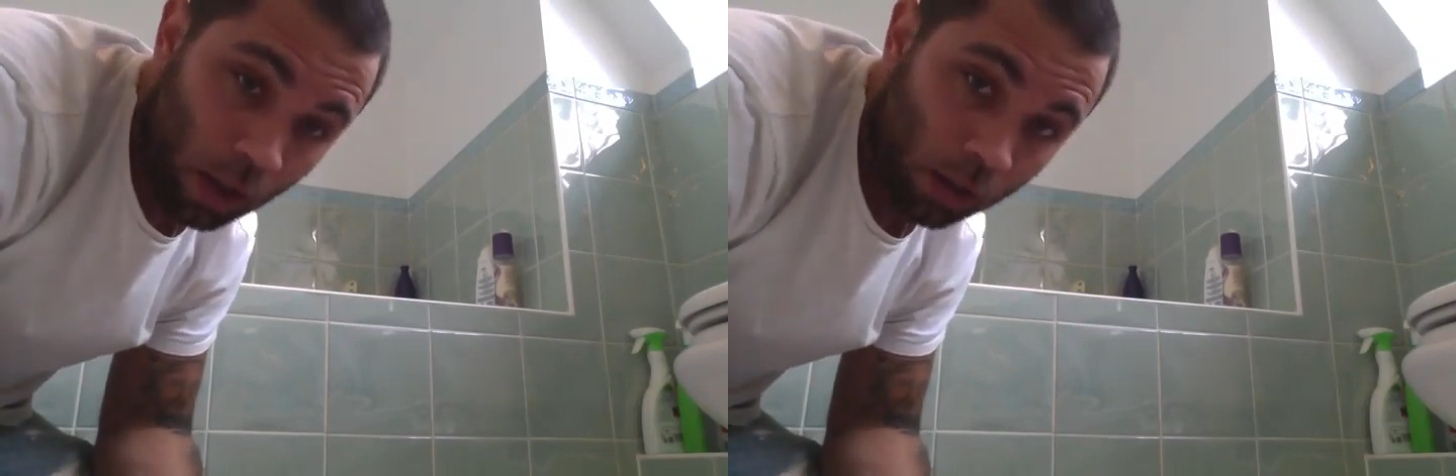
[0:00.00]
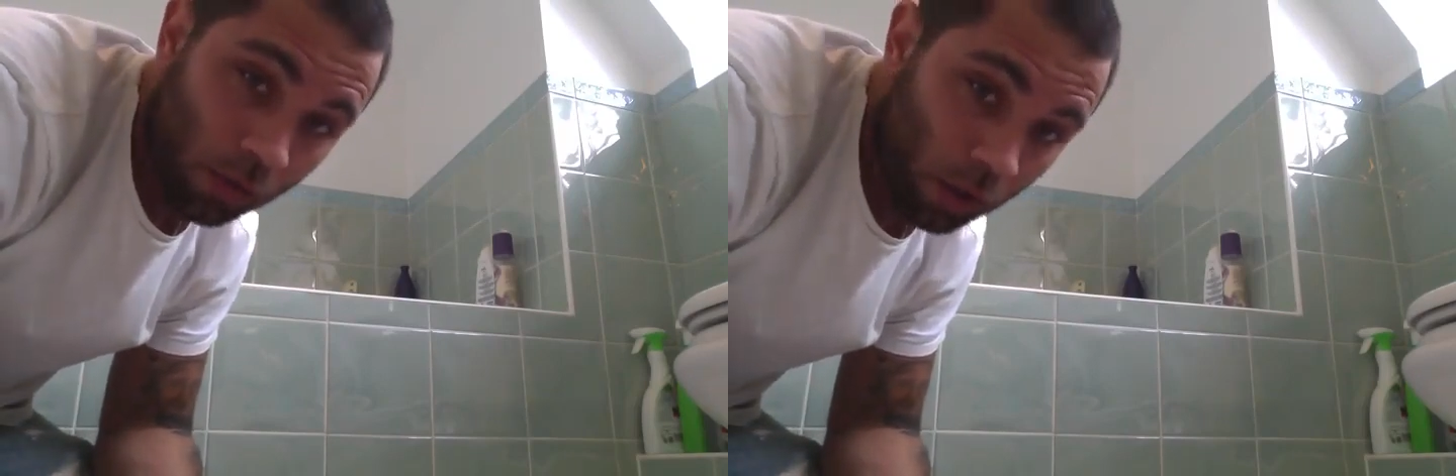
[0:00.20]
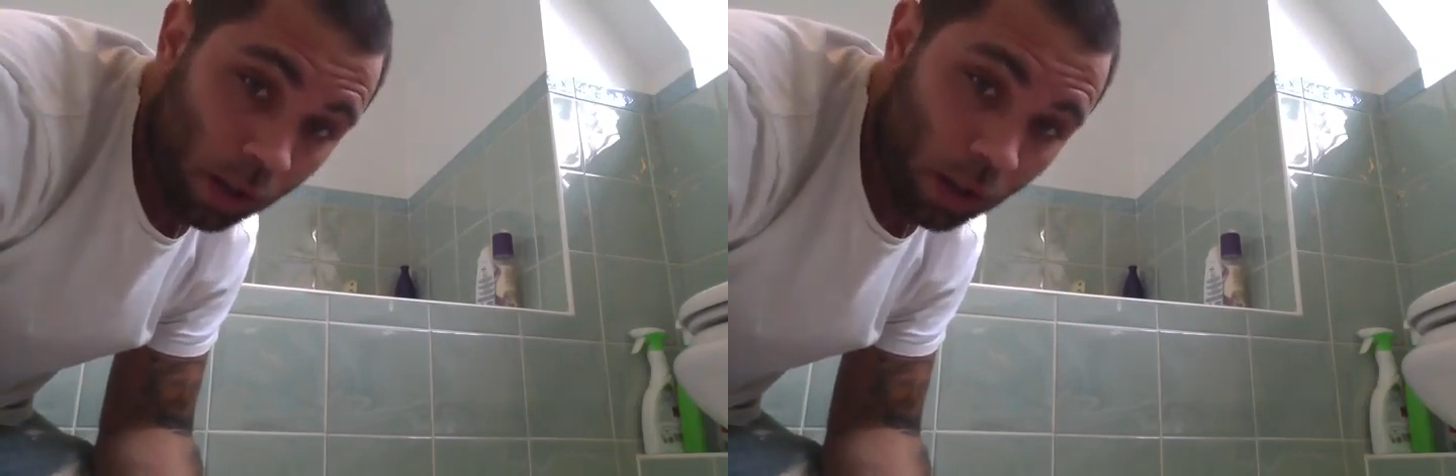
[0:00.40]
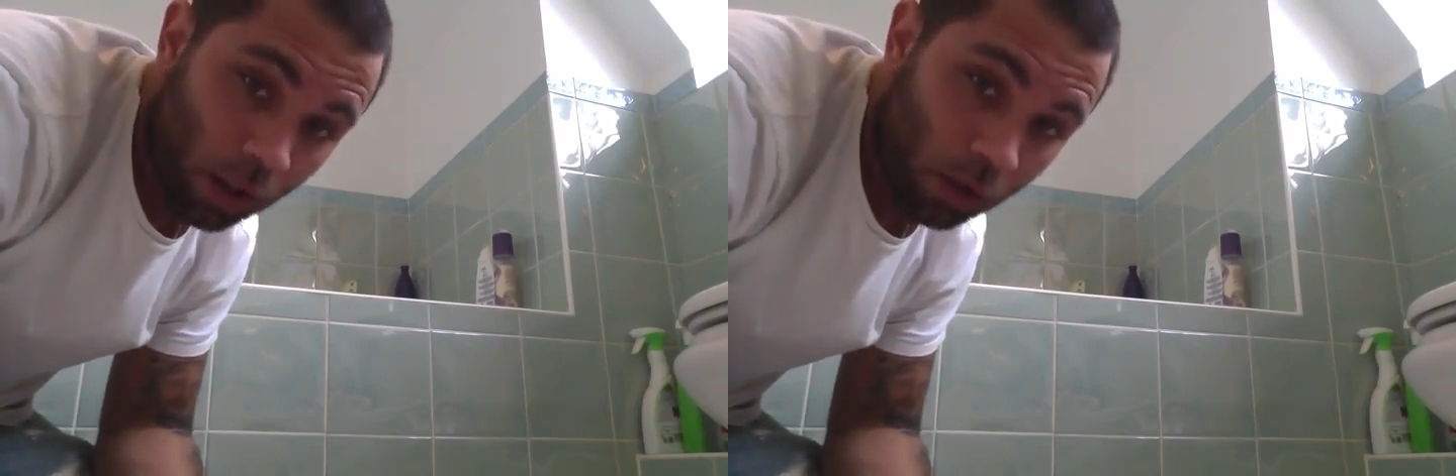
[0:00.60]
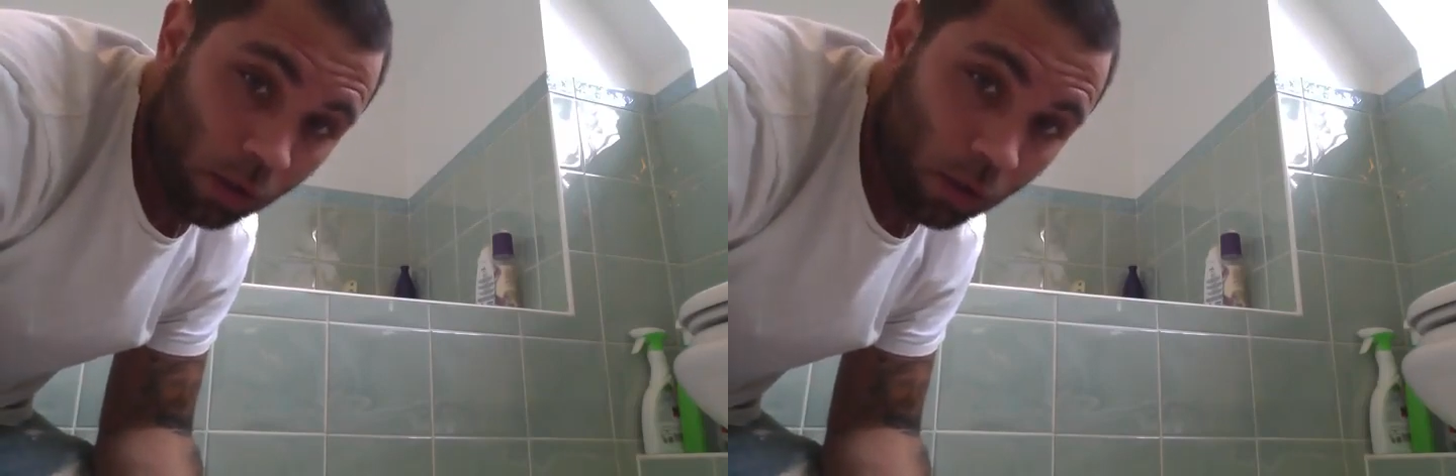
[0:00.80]
That's a
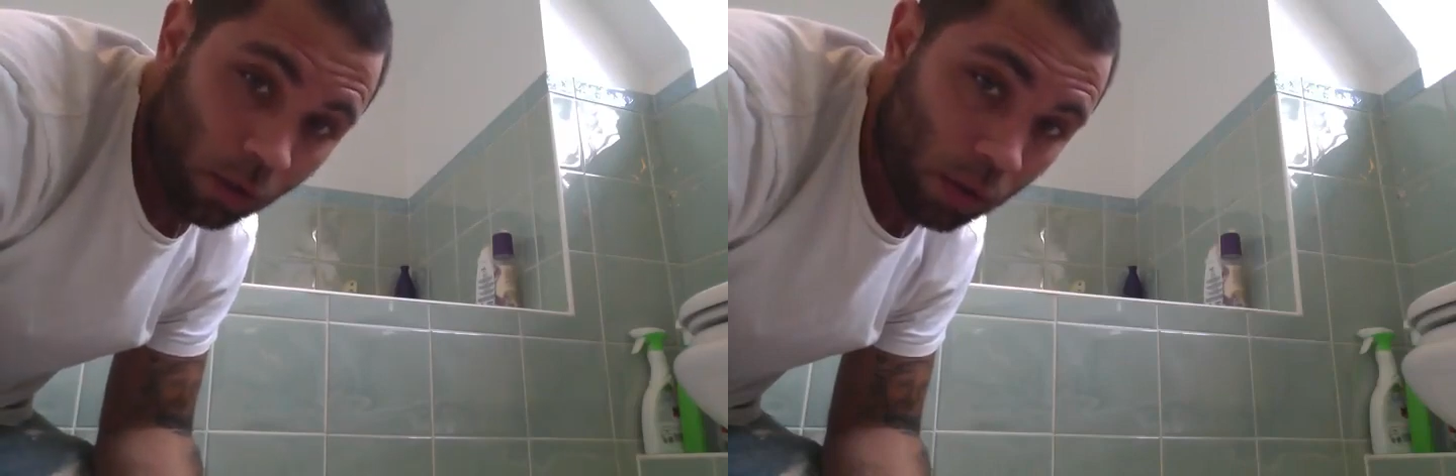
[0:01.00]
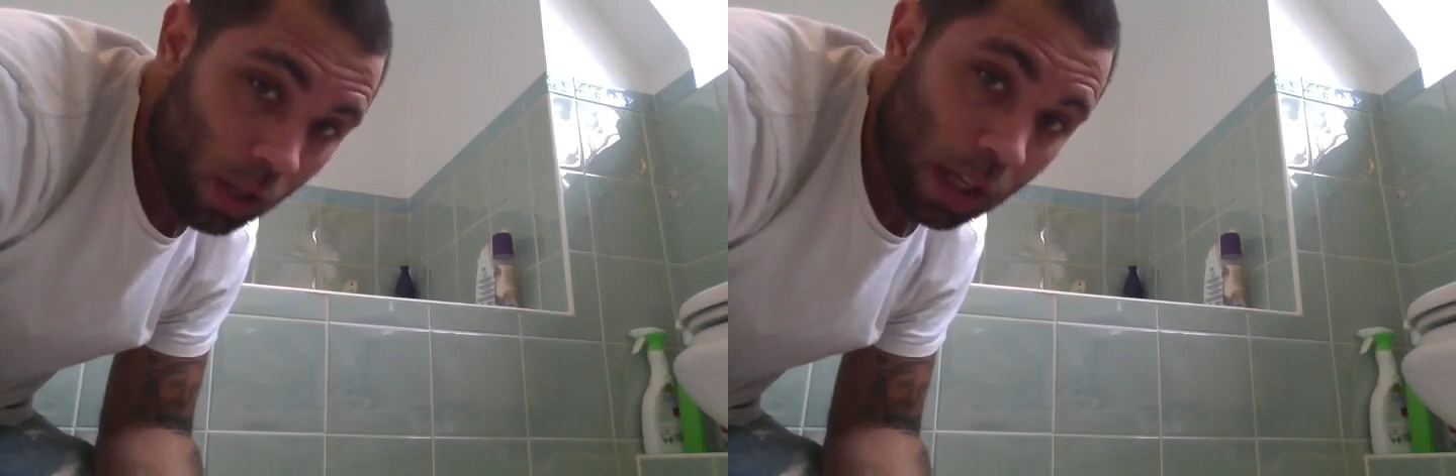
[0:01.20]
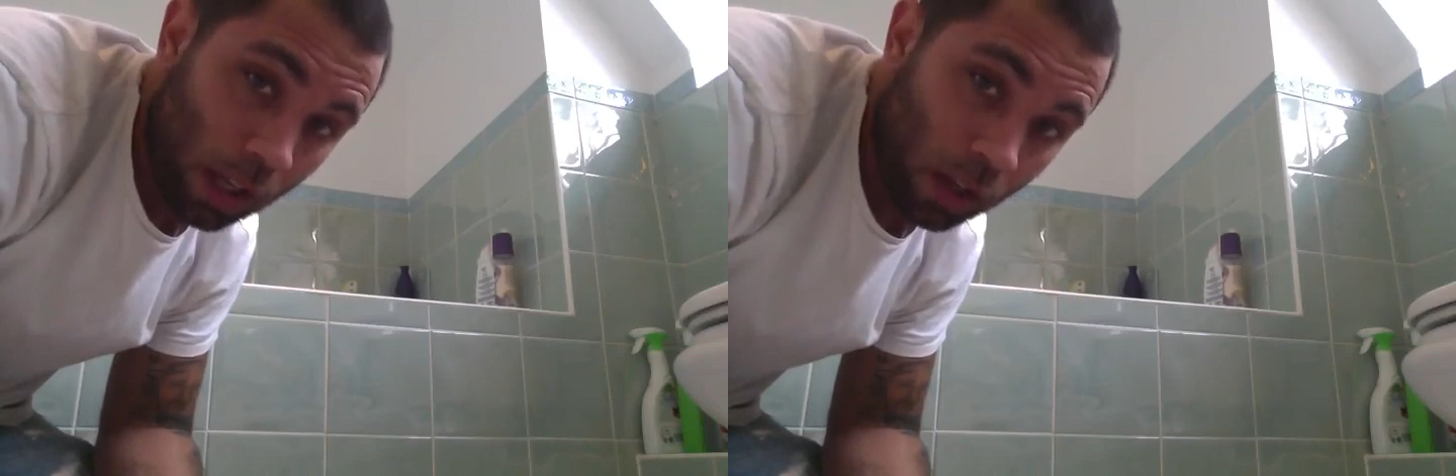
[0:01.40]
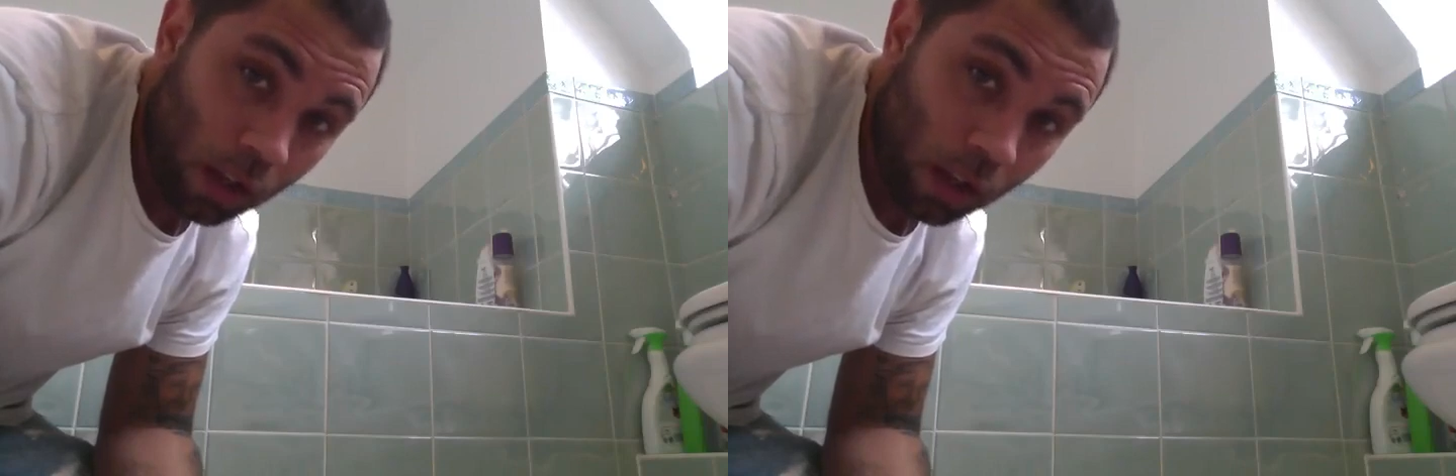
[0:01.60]
freehand tool, and